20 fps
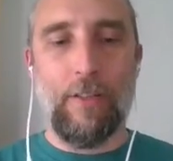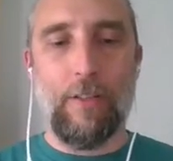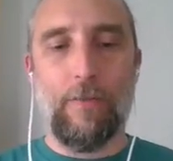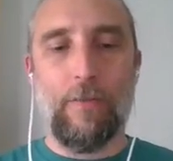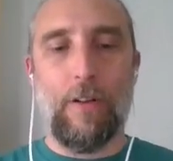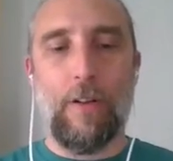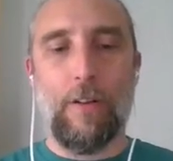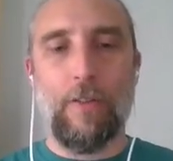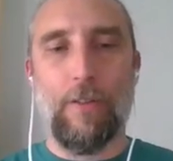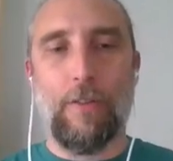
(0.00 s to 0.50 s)
this to
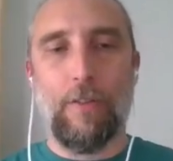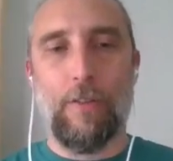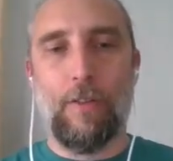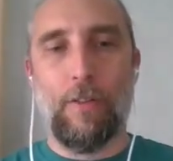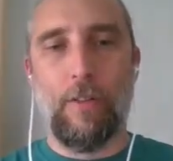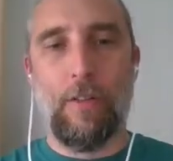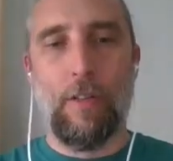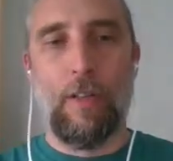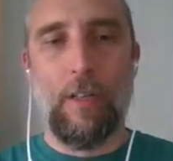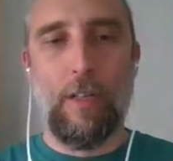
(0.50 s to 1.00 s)

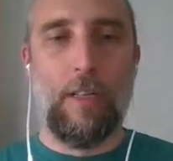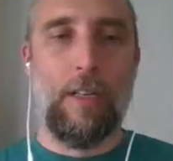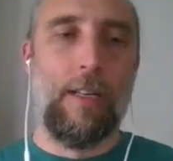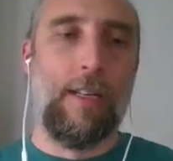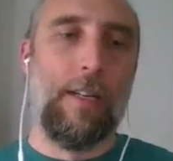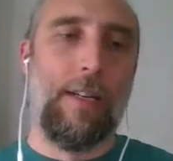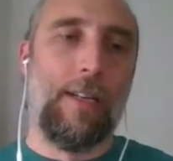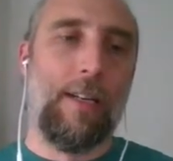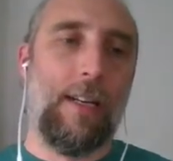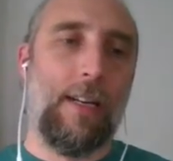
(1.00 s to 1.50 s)
false.
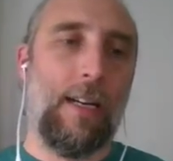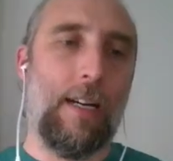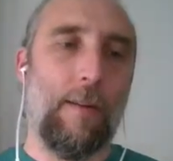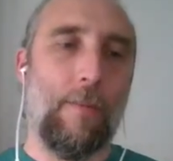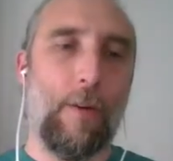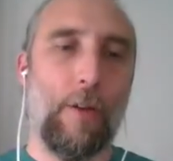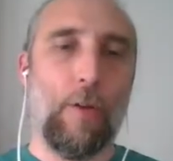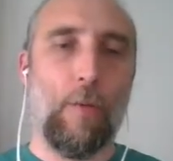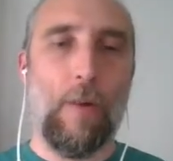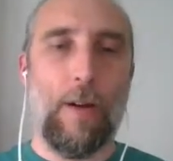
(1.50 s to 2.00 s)

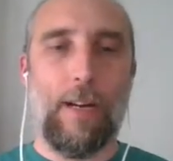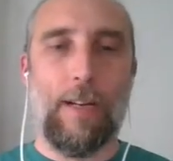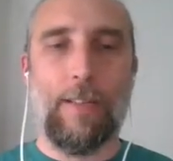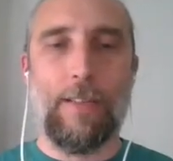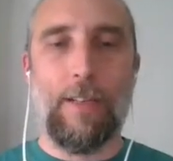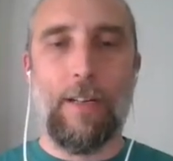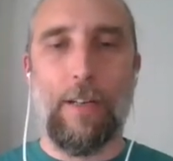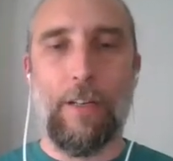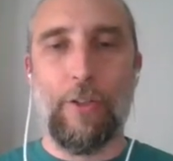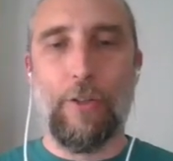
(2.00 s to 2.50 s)

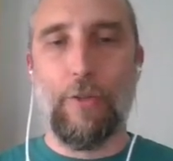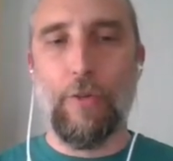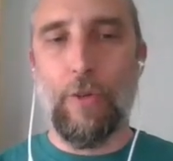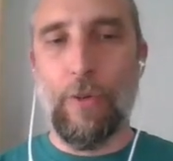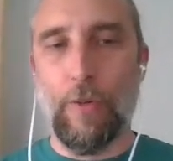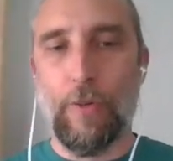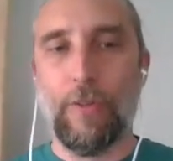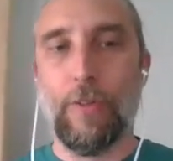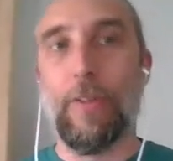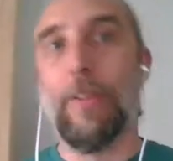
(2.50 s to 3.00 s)
Otherwise, set it to
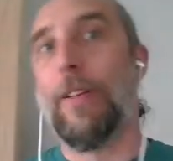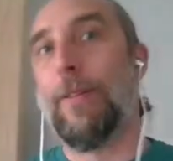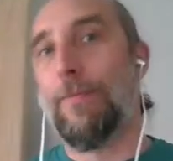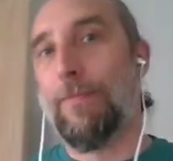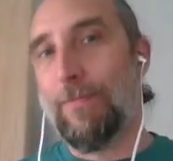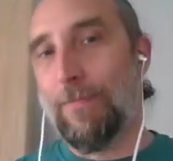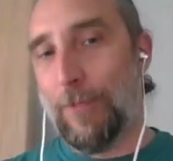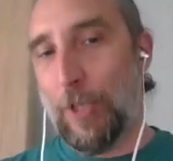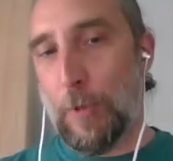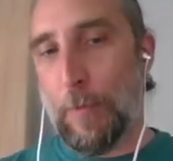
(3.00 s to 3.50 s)
true so that
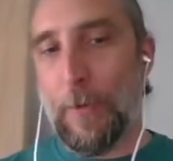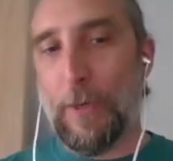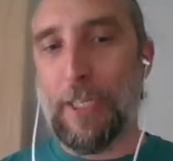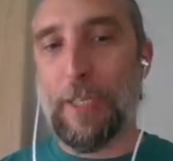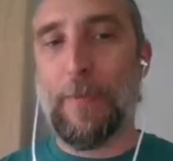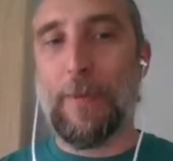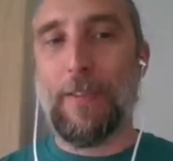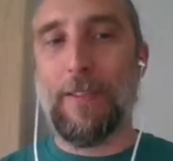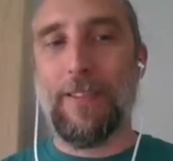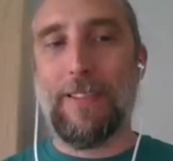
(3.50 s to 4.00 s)
your
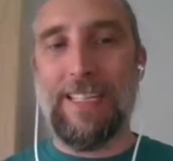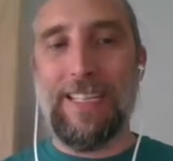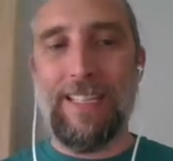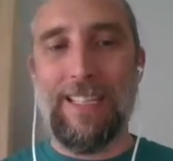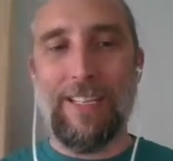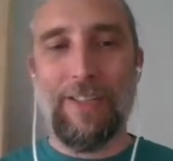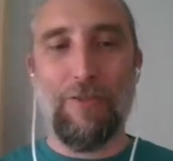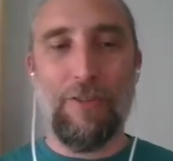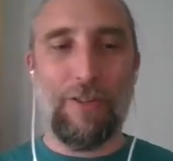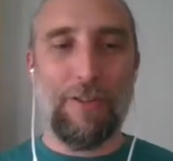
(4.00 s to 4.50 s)
participants see
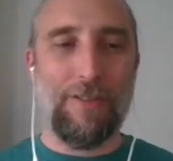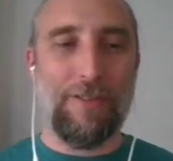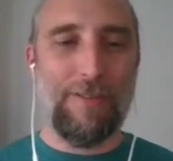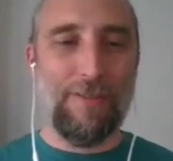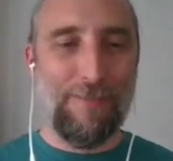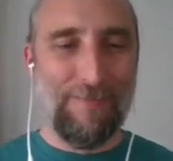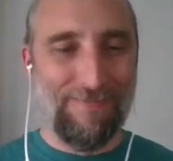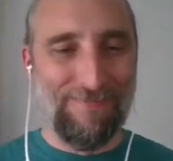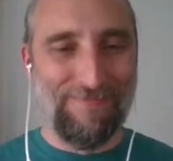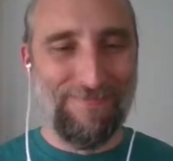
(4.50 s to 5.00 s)
the
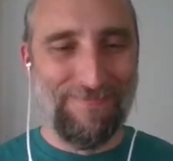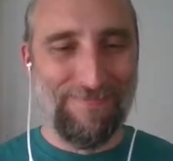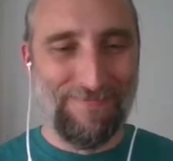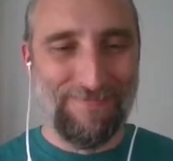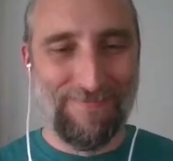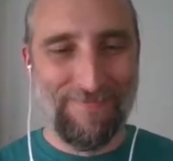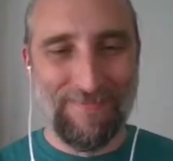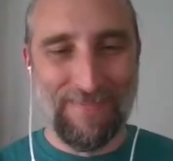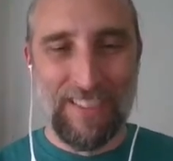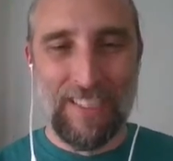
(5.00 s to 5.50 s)
instructions.
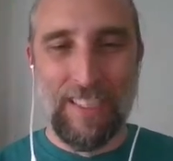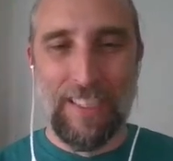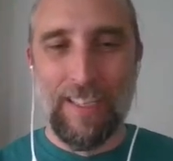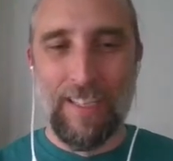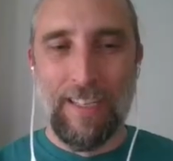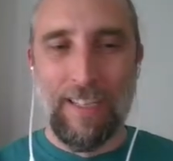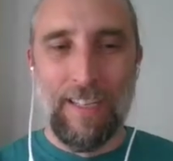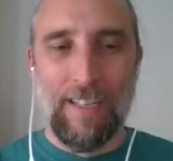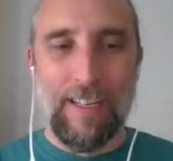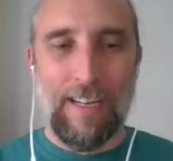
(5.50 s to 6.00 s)

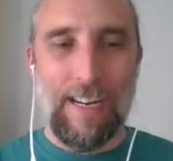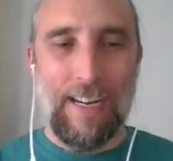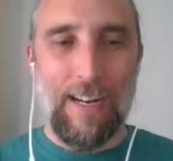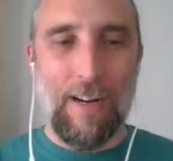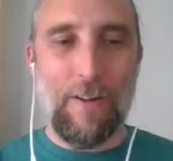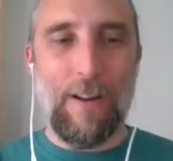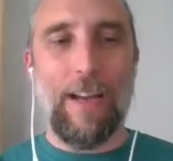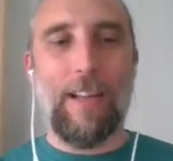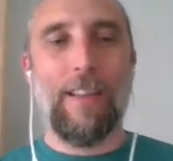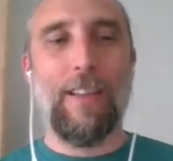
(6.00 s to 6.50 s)

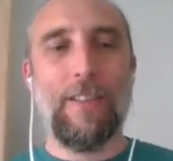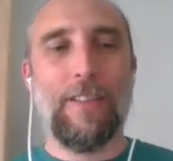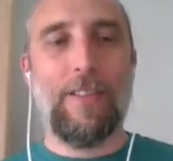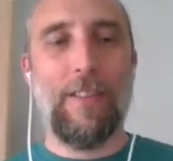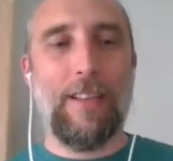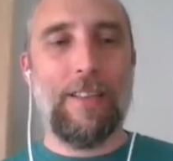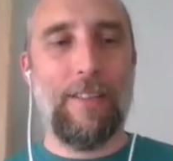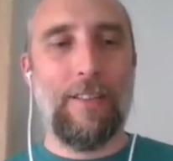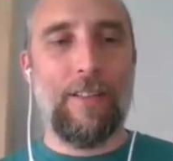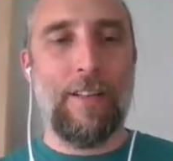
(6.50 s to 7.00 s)
Okay, let's
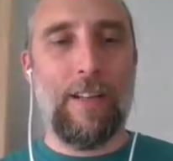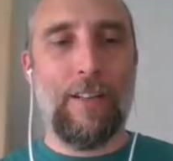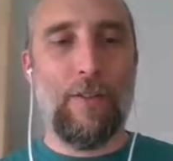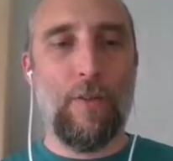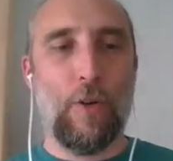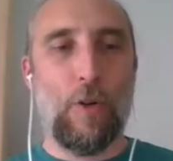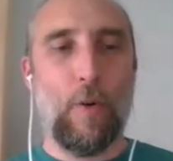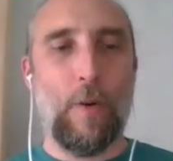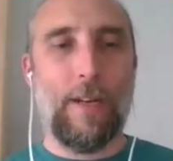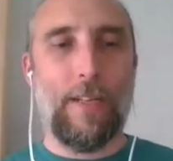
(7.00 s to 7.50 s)

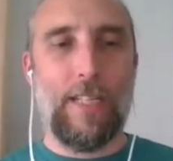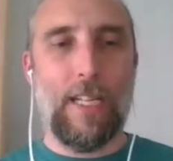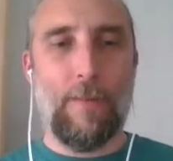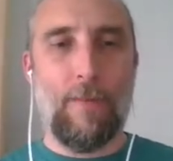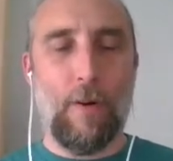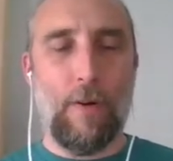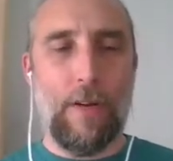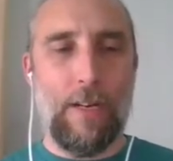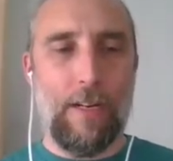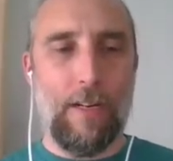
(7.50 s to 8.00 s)
do a quick
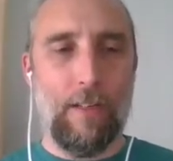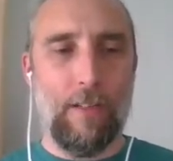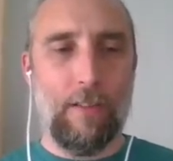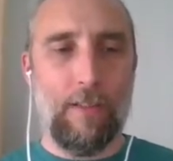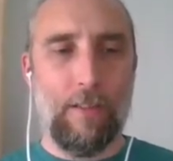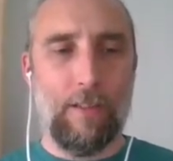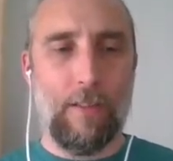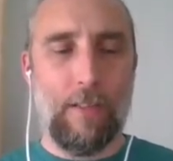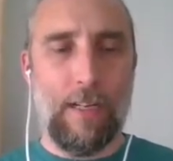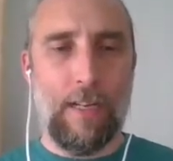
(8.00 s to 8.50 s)
demo
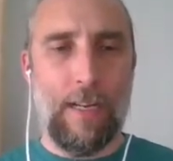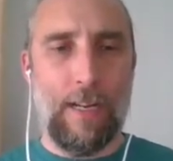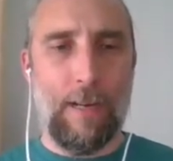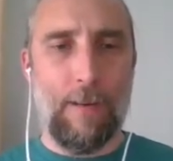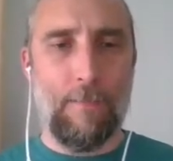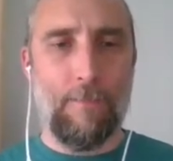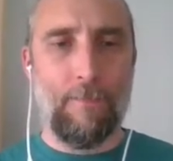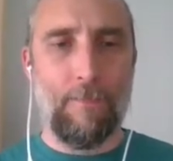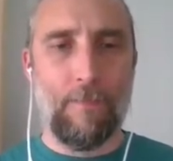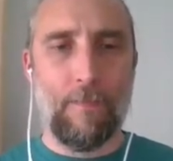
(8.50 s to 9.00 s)
here.
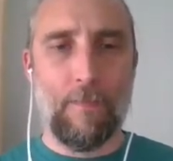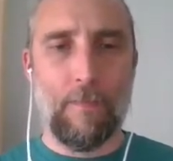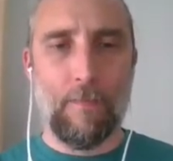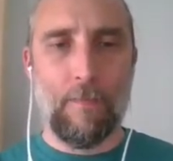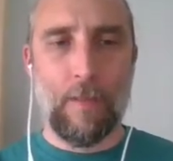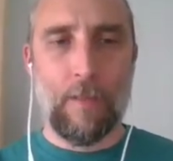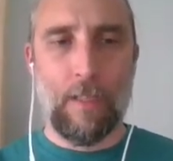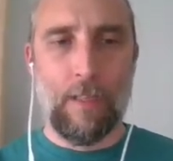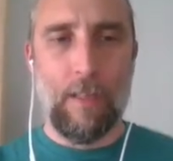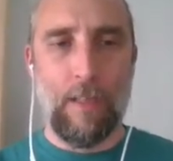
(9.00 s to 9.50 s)
I
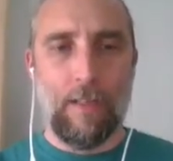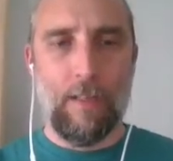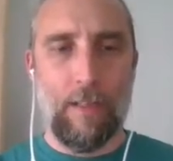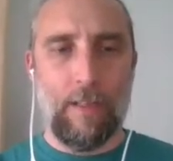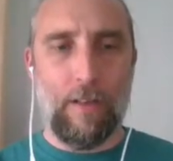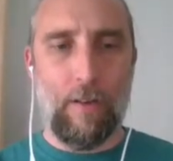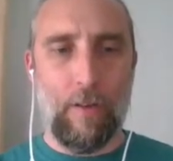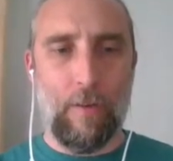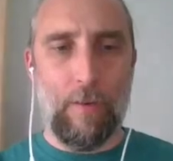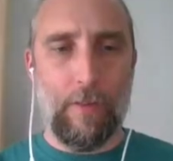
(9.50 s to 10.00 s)

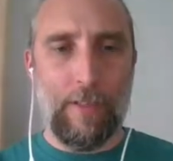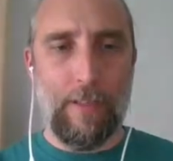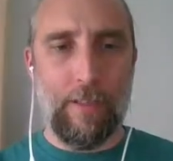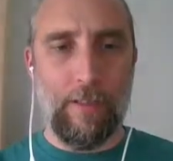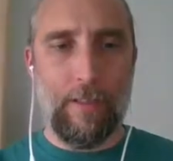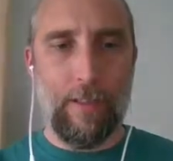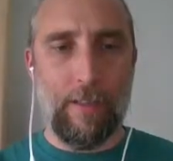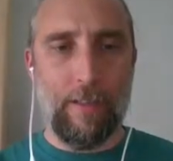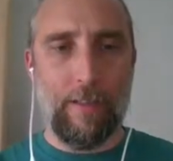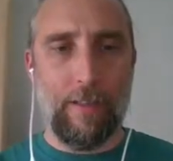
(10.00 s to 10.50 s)
only want
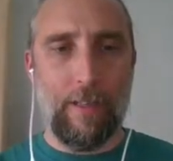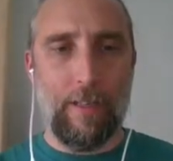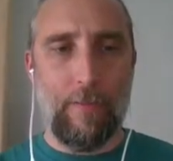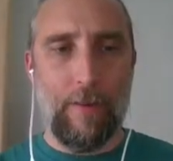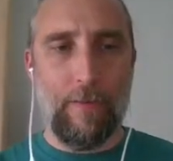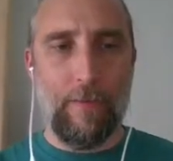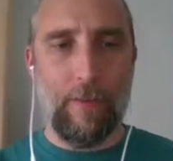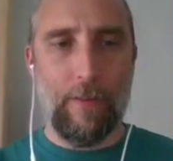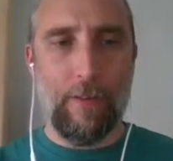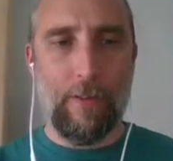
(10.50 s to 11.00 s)
10 seconds
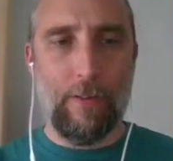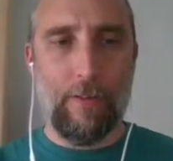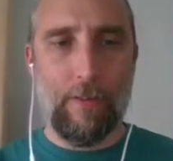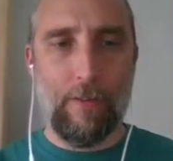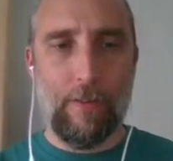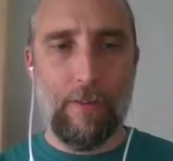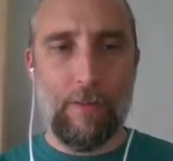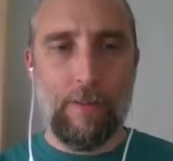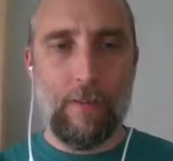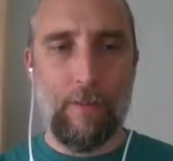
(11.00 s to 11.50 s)
anyway for
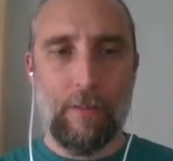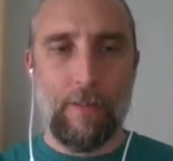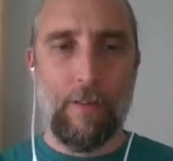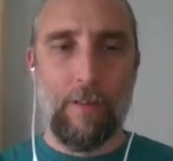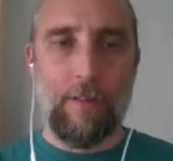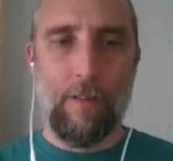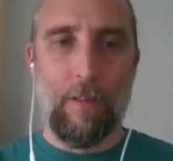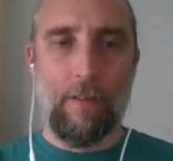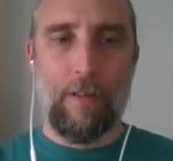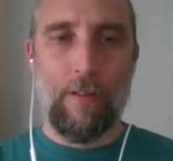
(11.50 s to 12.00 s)
this
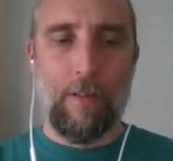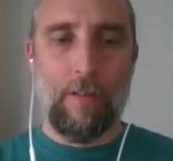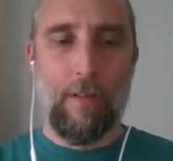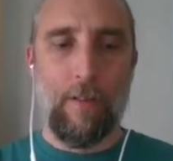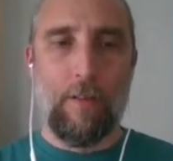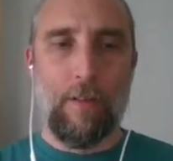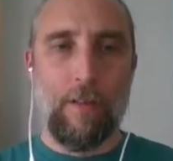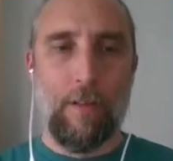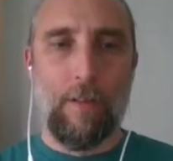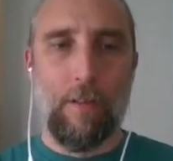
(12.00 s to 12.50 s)

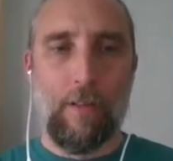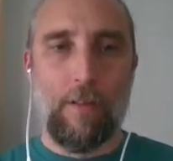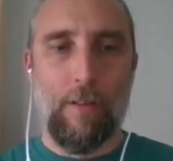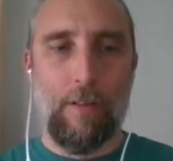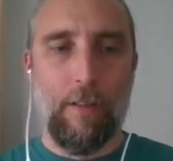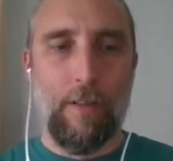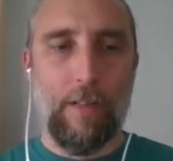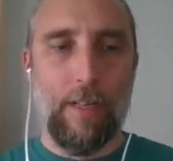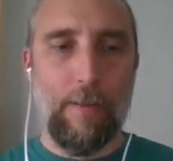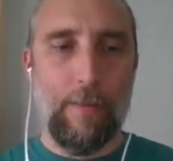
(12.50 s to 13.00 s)

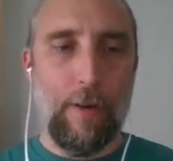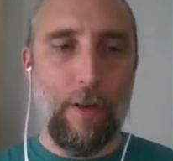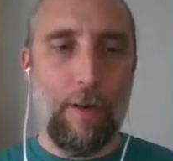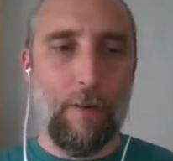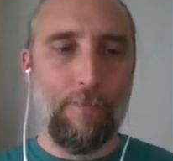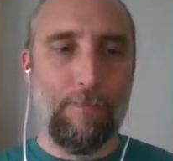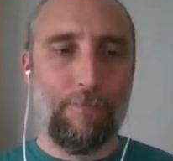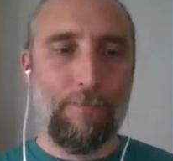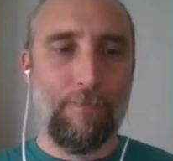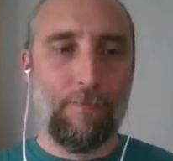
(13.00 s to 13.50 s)
demo,
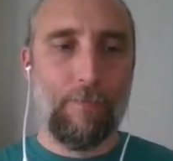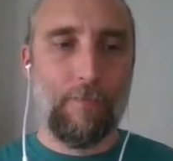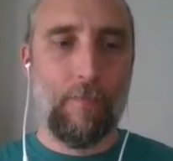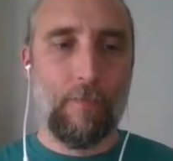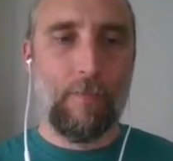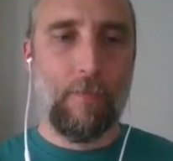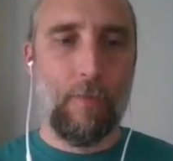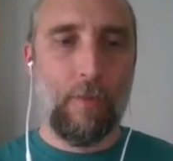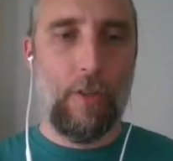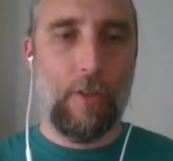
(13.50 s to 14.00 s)

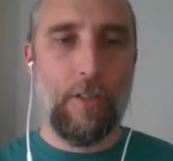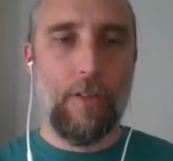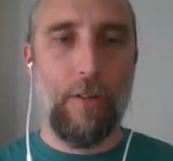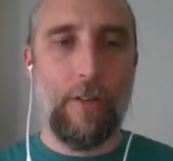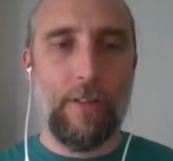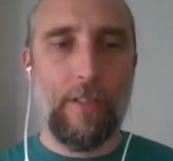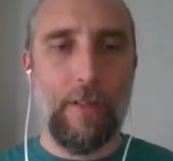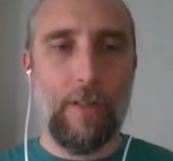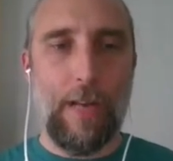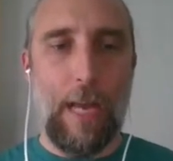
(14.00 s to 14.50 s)
just so
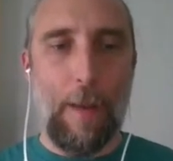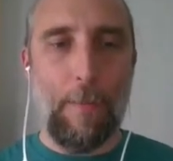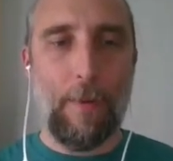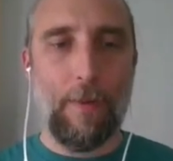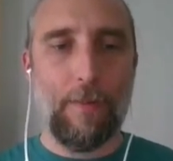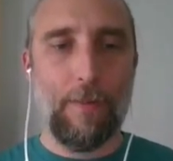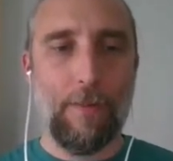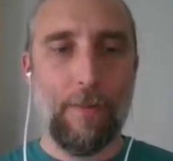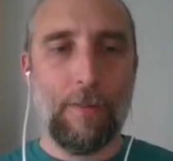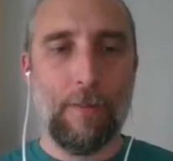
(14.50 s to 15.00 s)
you can see what
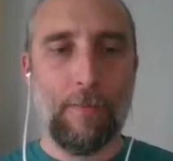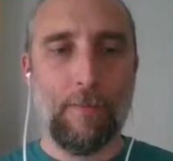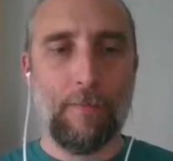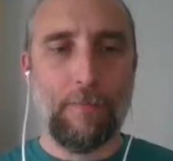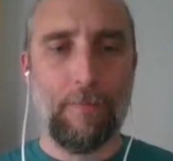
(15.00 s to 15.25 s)
happens.